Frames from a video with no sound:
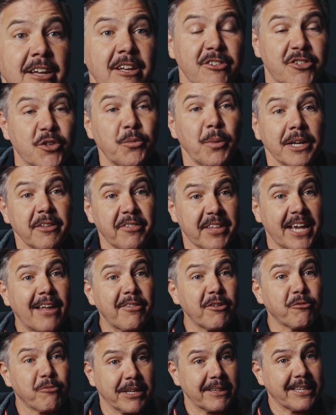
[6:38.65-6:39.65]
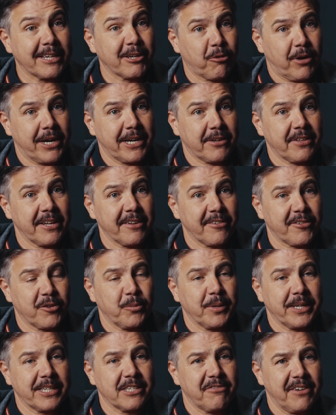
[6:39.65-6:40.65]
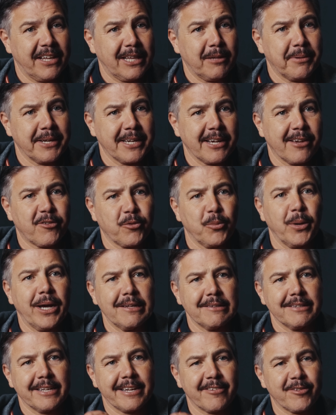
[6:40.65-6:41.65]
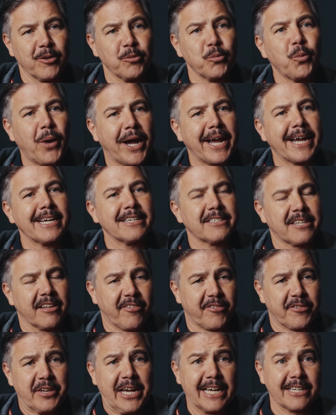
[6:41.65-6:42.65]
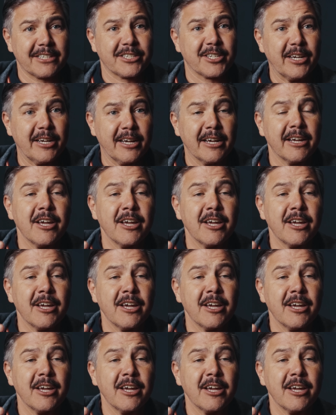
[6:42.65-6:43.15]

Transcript: So one of the other really great things that we're developing as well is a way to start to